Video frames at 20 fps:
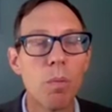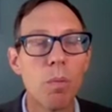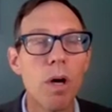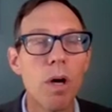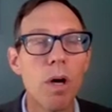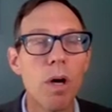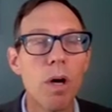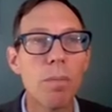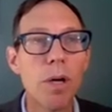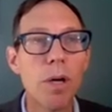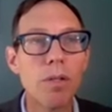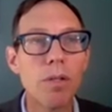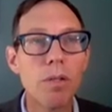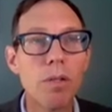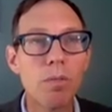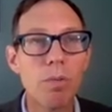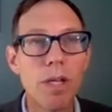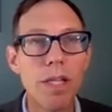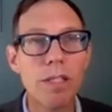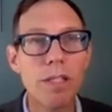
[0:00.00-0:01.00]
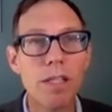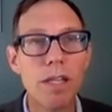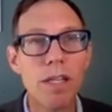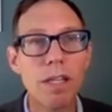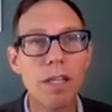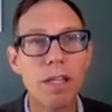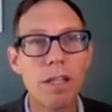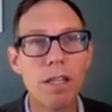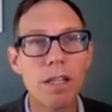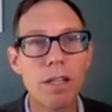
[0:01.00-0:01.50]
Well, our most
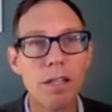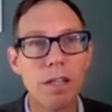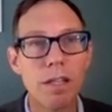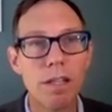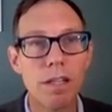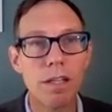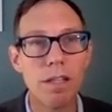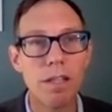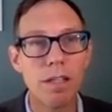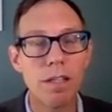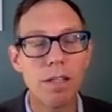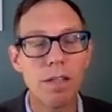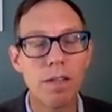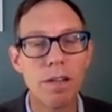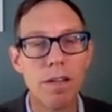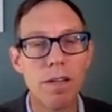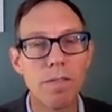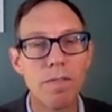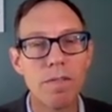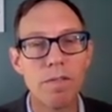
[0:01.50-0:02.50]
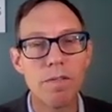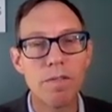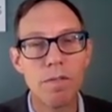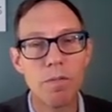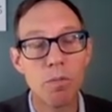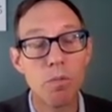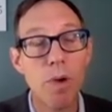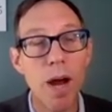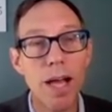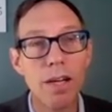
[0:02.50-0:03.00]
recent
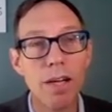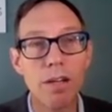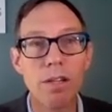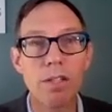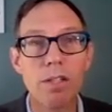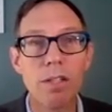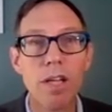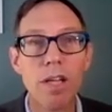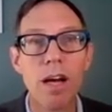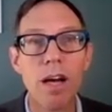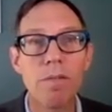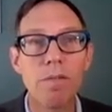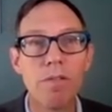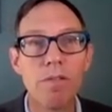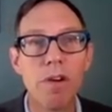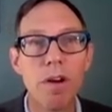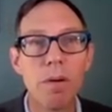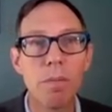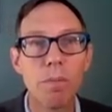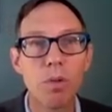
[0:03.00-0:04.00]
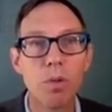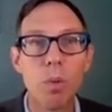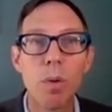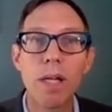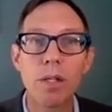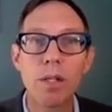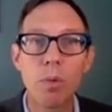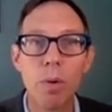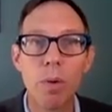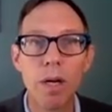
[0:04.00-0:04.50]
records come from
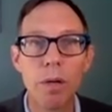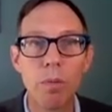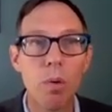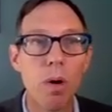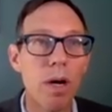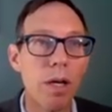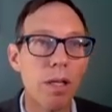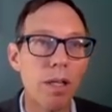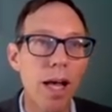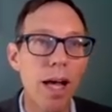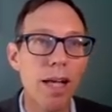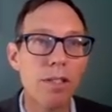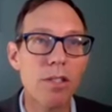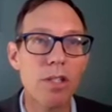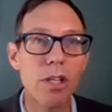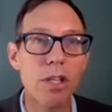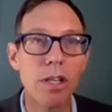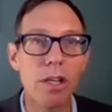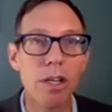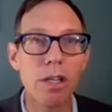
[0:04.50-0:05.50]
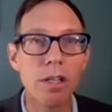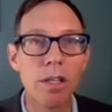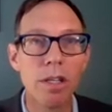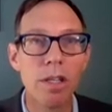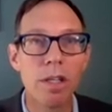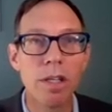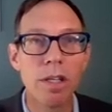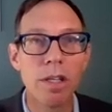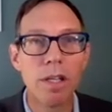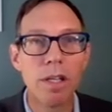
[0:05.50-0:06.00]
2021, last year,
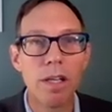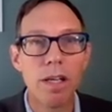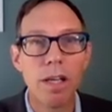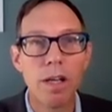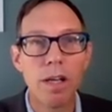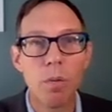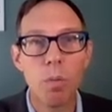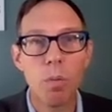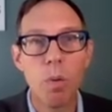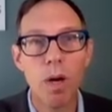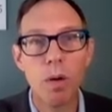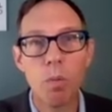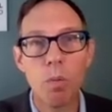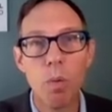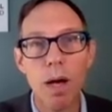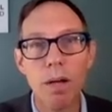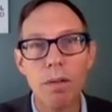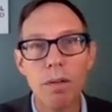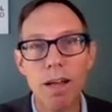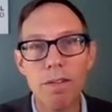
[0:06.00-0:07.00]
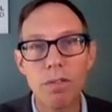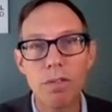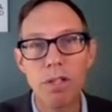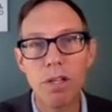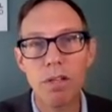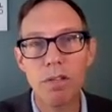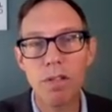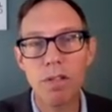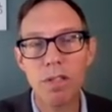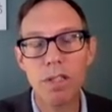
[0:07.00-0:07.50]
where wildlife
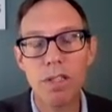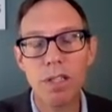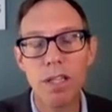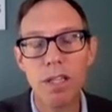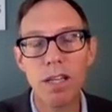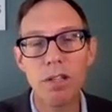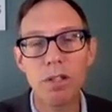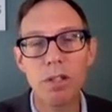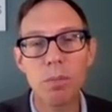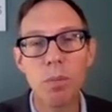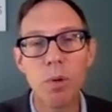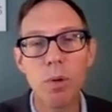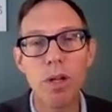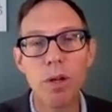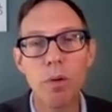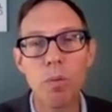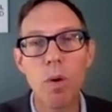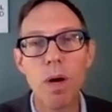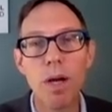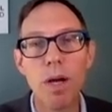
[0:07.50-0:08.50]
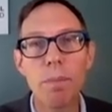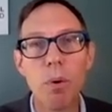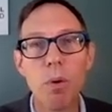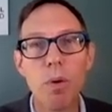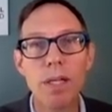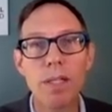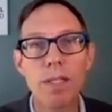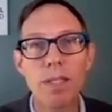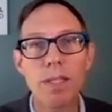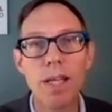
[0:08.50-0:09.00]
services killed more than
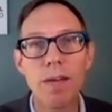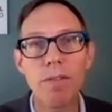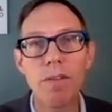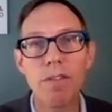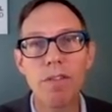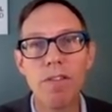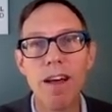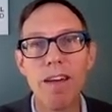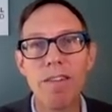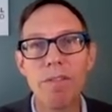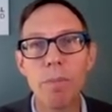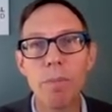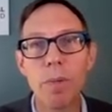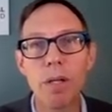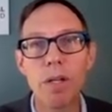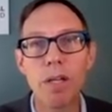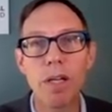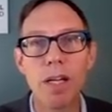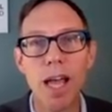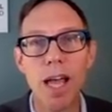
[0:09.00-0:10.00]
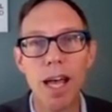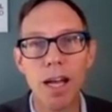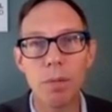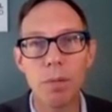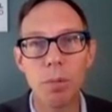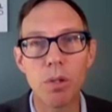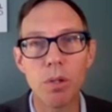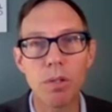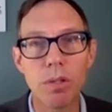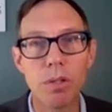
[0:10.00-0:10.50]
1.75 million
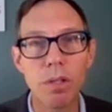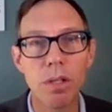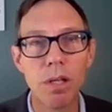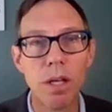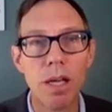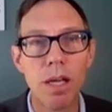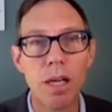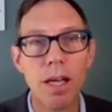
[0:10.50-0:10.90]
animals,